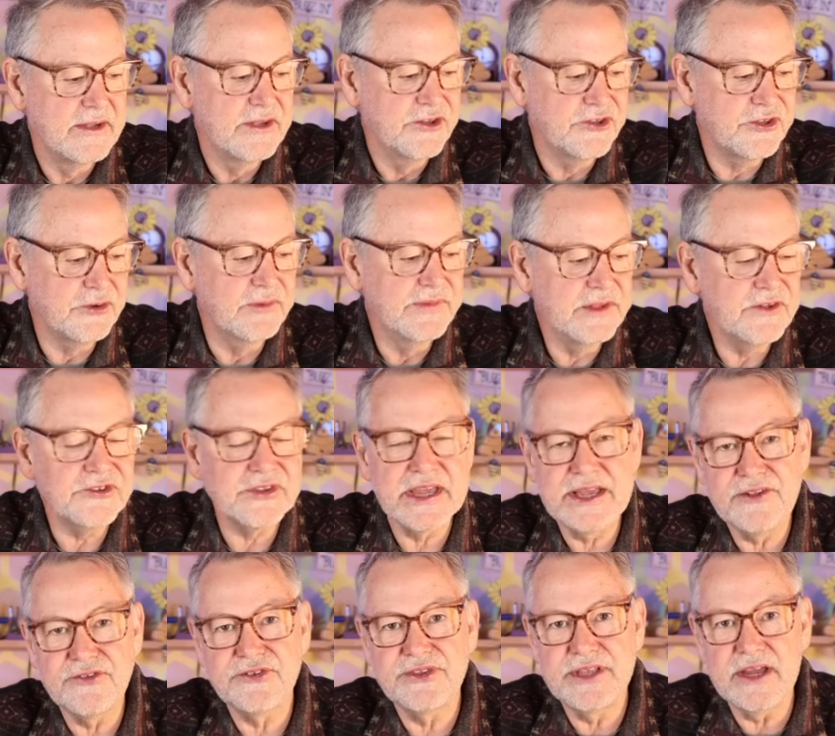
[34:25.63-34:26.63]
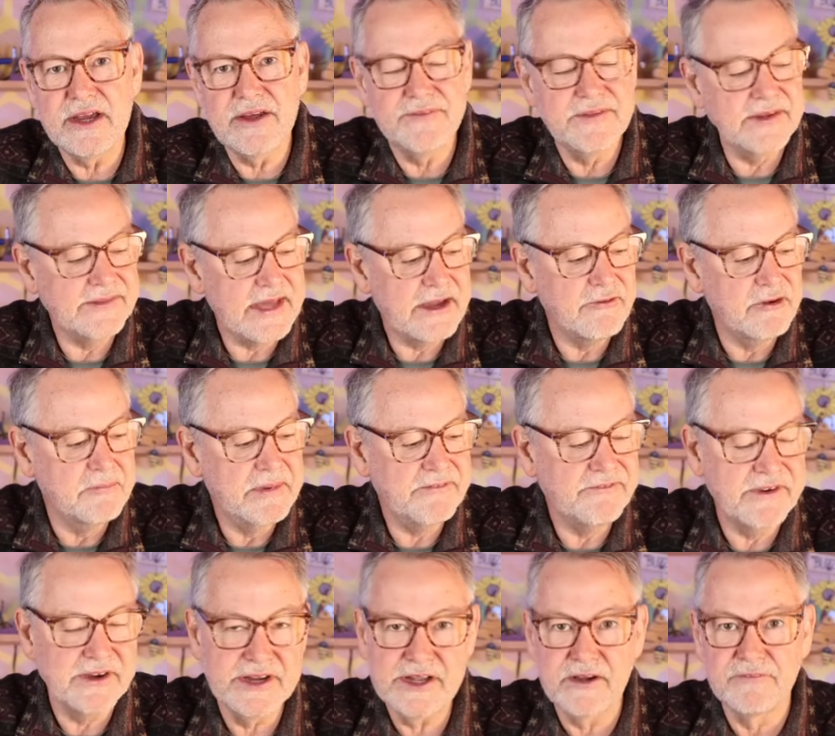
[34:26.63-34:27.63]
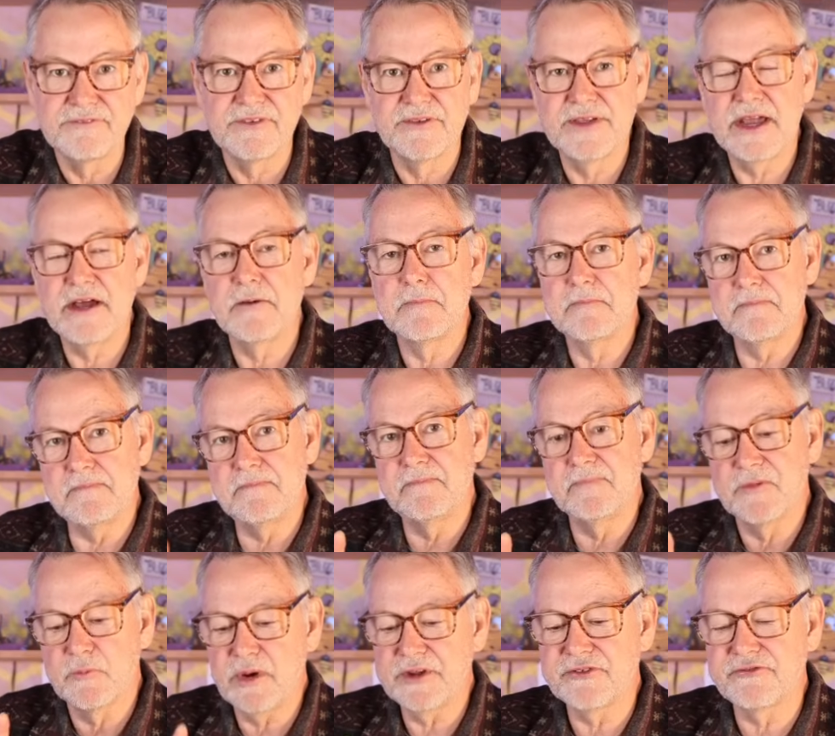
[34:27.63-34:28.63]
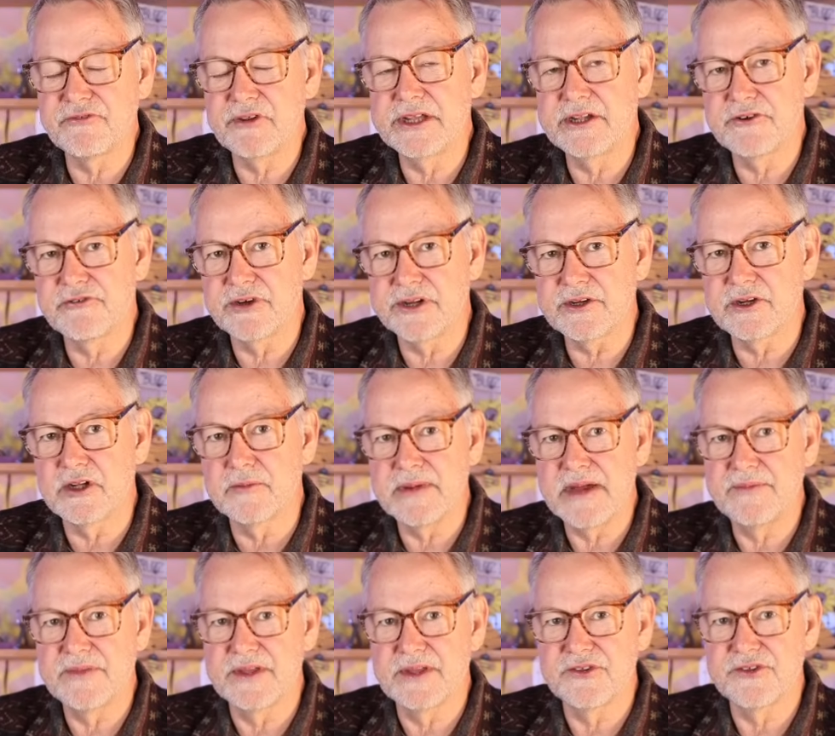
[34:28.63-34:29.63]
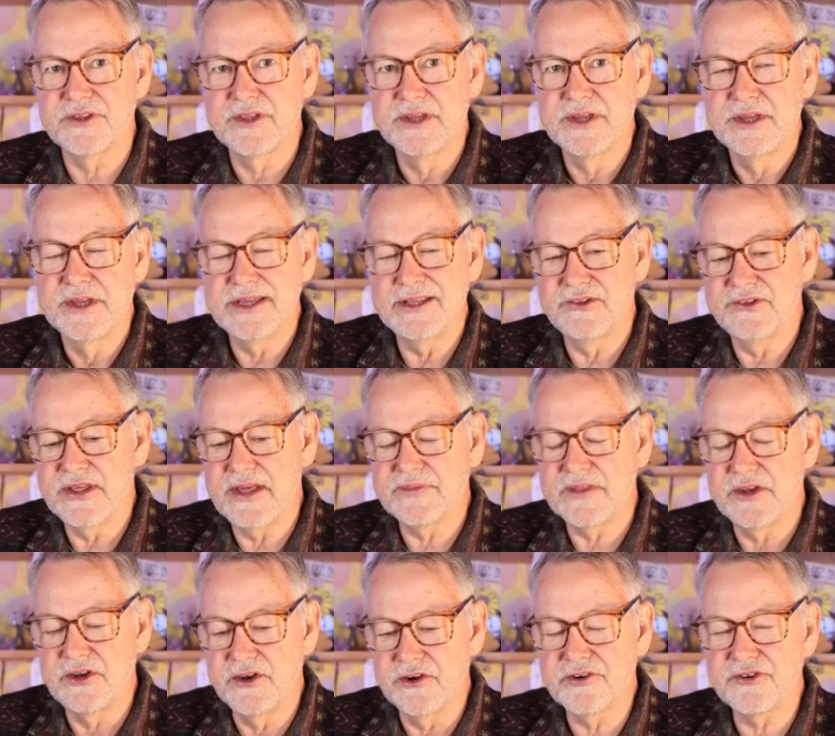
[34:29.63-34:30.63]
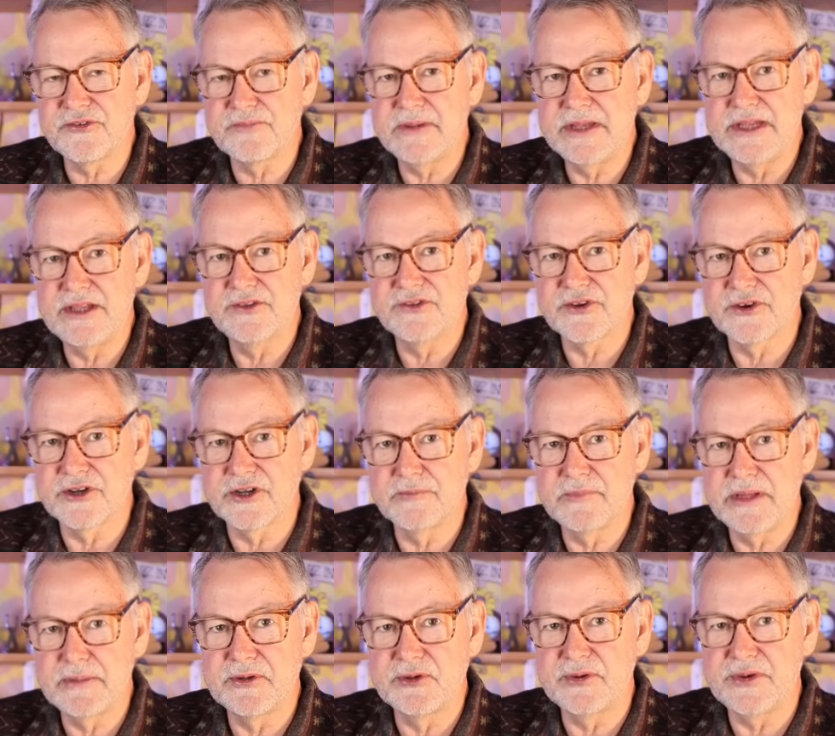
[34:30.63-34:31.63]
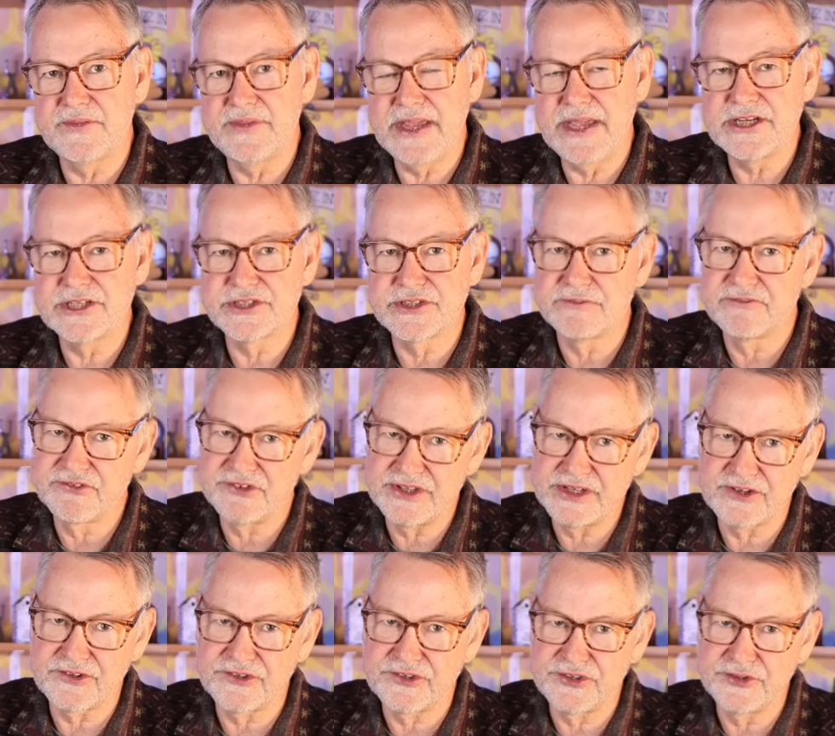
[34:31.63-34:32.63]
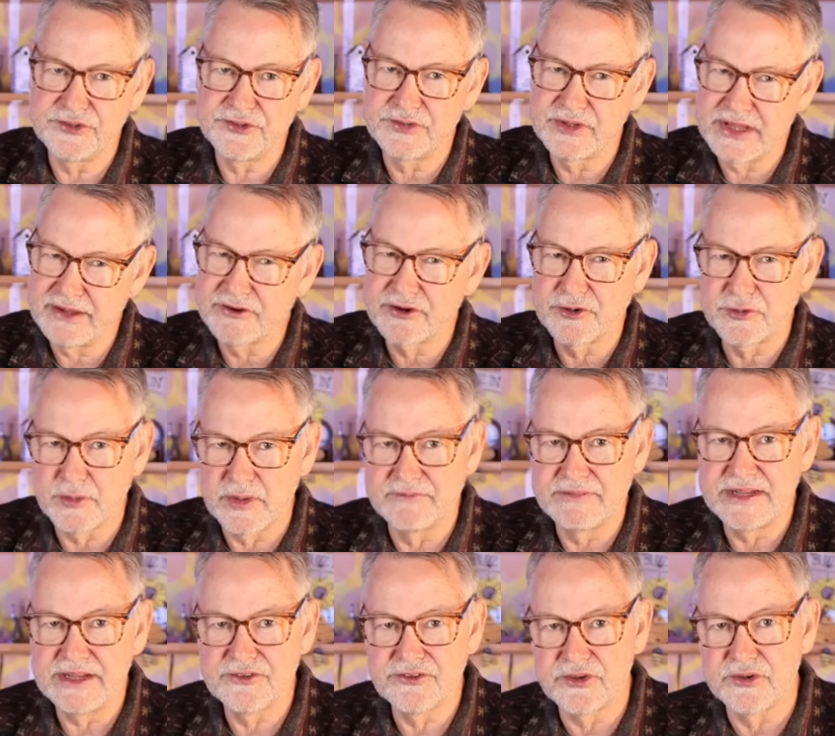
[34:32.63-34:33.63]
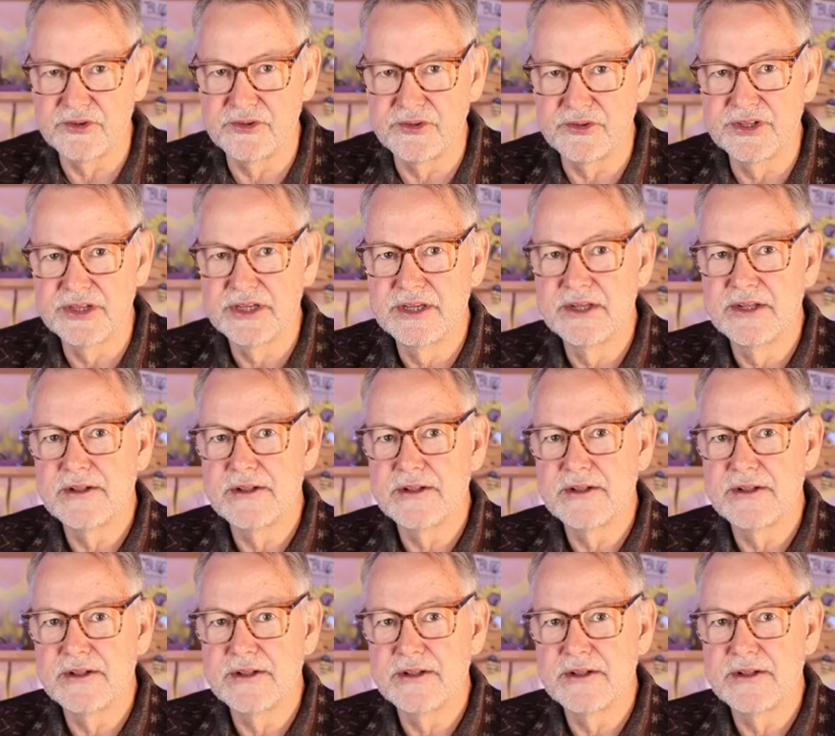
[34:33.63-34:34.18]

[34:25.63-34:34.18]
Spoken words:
So in this case, yeah, I think that would be very helpful. Now, what's really critical about this is that the nurse bees are going to be between the ages of 6 to 11 or 12 days old.